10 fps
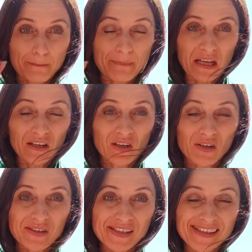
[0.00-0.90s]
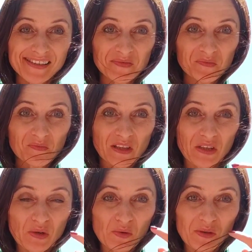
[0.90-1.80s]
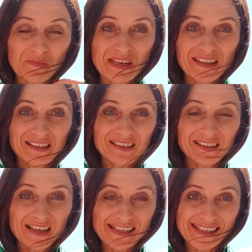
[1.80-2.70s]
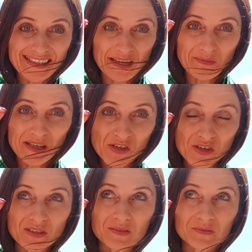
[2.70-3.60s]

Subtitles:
because you will be established